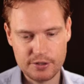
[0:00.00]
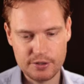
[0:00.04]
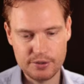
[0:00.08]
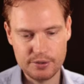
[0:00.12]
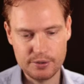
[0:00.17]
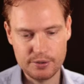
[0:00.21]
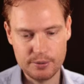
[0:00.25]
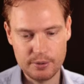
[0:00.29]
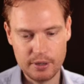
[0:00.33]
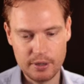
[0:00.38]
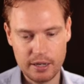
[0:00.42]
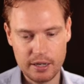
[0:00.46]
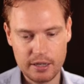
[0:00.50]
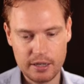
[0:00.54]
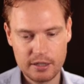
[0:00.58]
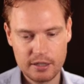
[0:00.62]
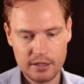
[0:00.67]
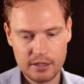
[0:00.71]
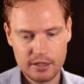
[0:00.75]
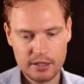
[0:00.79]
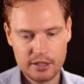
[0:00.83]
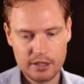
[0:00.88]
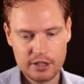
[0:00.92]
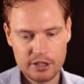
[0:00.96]
to
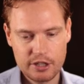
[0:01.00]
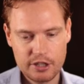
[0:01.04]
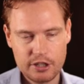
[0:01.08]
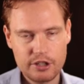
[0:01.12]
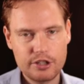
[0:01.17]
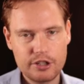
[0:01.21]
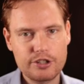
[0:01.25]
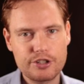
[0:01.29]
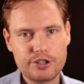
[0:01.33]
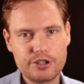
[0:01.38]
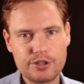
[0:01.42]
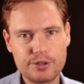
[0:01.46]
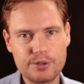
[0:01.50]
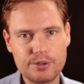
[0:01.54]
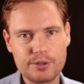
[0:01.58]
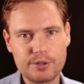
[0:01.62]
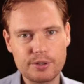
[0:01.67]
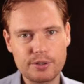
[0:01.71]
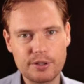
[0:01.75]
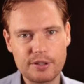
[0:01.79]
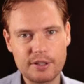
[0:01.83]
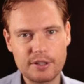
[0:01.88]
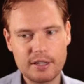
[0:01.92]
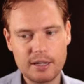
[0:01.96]

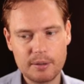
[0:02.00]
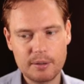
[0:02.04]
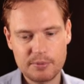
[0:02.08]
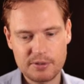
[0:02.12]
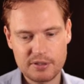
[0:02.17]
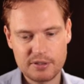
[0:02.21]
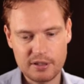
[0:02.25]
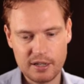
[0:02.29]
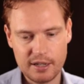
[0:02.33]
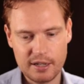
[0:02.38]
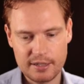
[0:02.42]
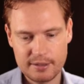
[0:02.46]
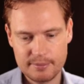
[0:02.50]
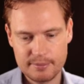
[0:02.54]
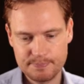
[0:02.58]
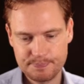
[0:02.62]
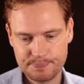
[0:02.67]
shoot on the upside.